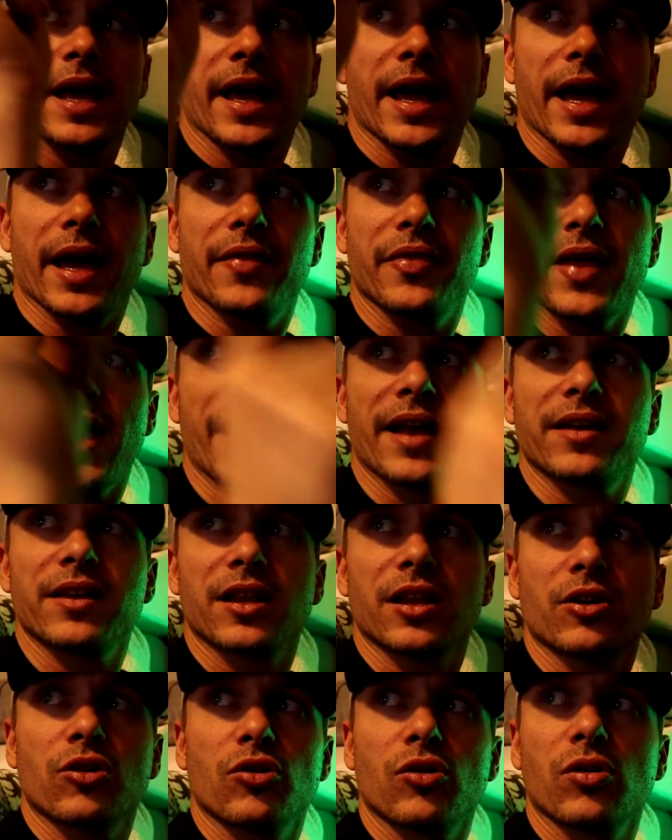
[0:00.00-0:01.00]
and that
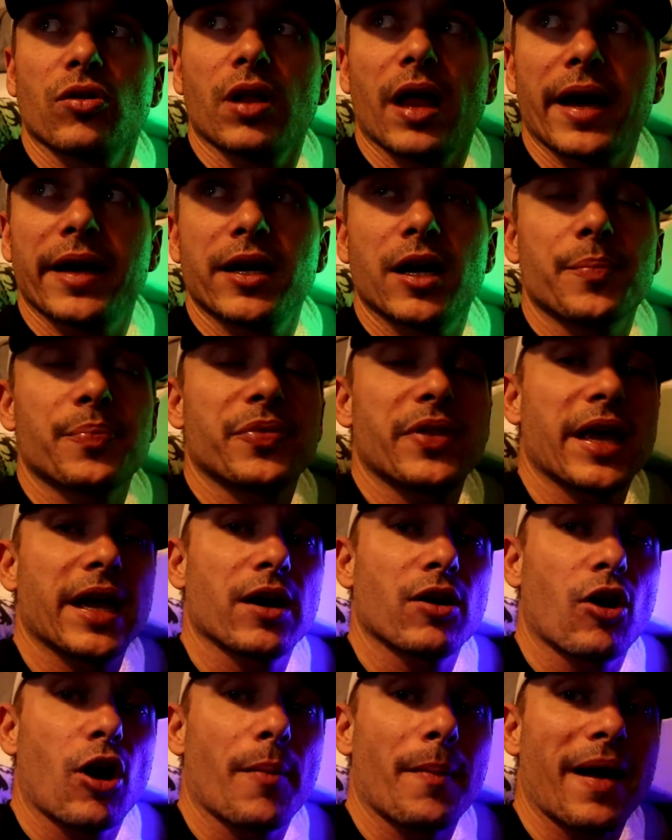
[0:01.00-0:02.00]
little light up
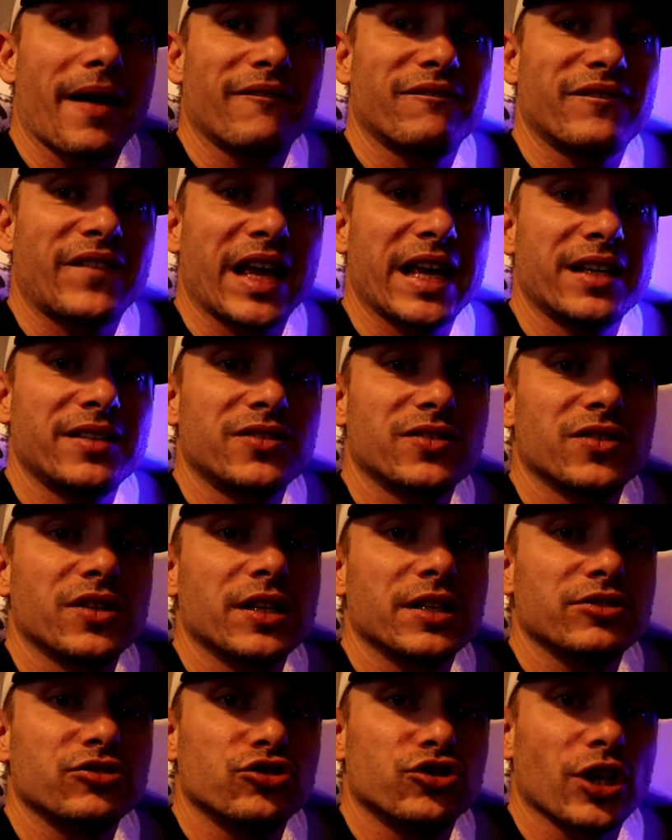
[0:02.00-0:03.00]
there on my face
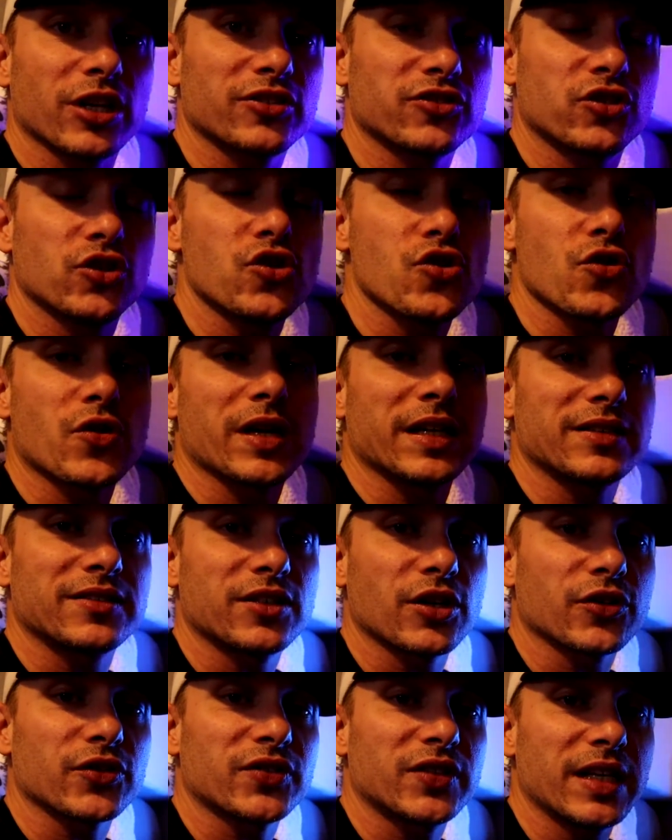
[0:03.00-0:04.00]
just so you can
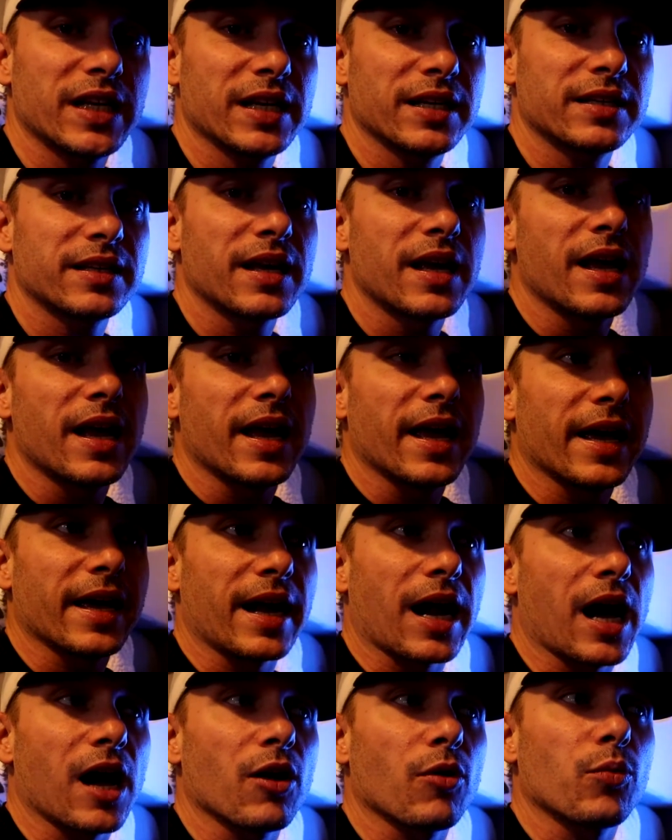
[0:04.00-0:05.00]
still see it.
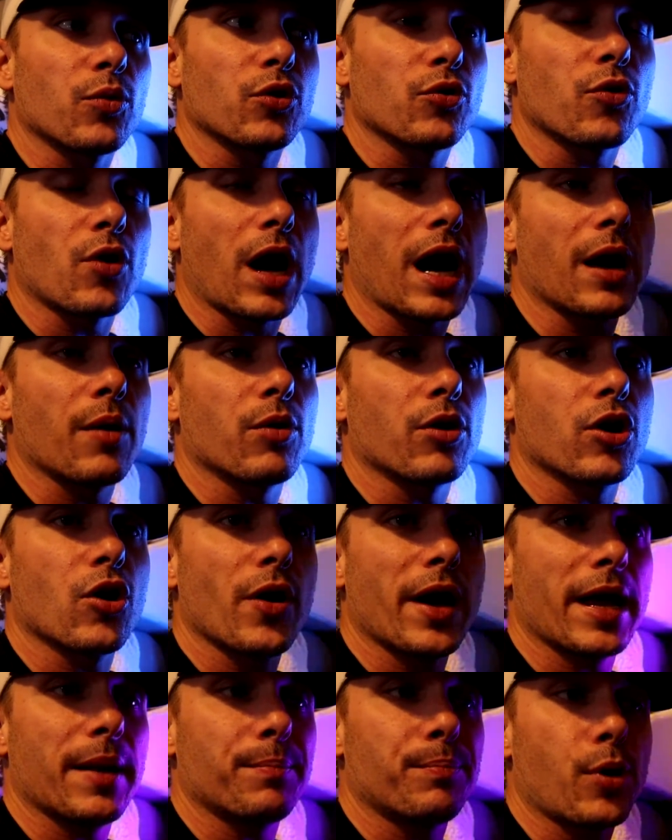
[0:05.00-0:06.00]
And I will go
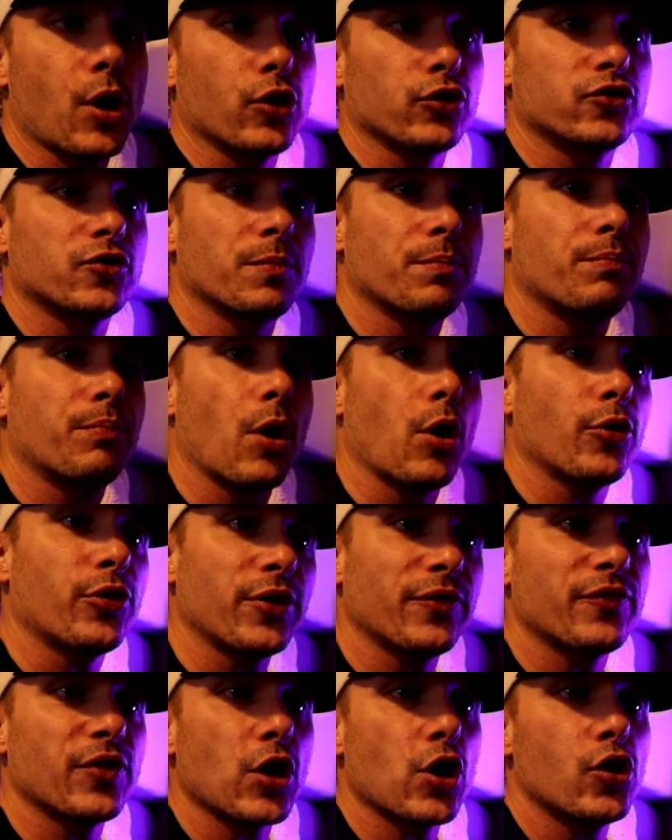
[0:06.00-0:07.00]
ahead and post both
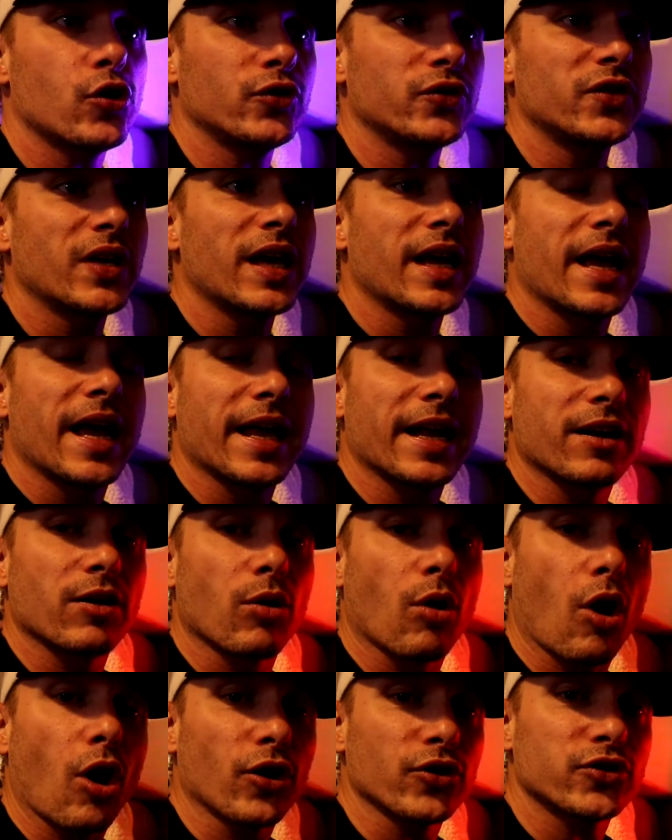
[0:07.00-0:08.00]
of those, and
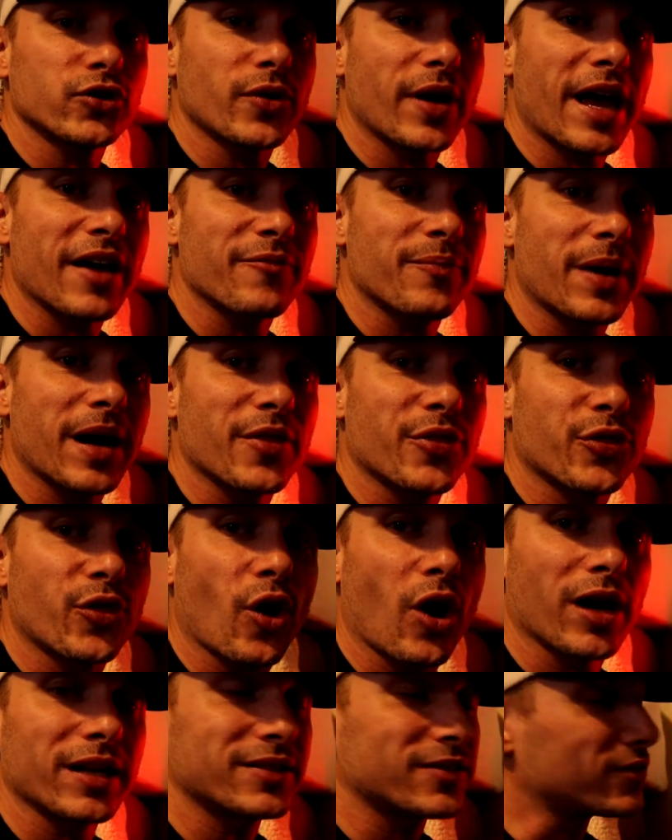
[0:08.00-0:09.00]
it'll also have my
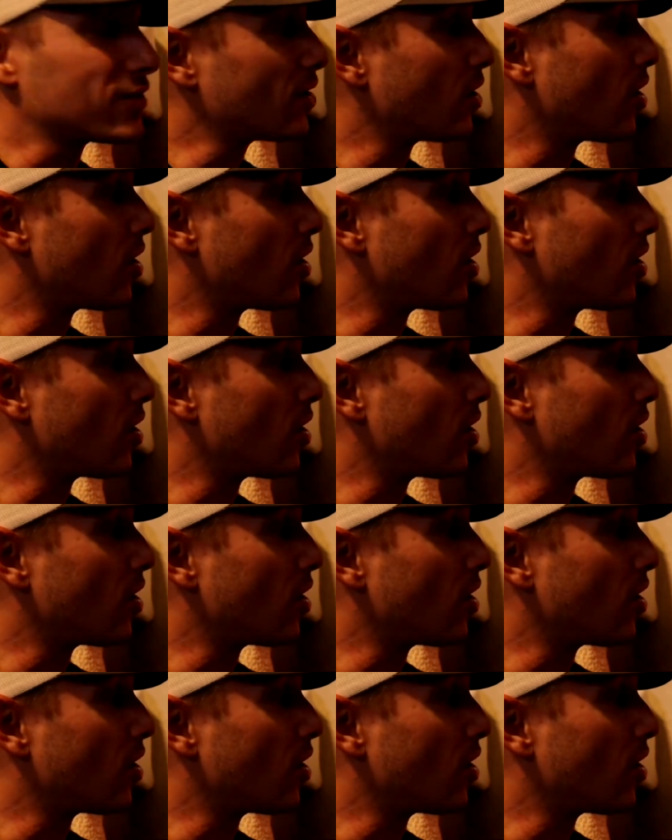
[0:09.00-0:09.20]
thoughts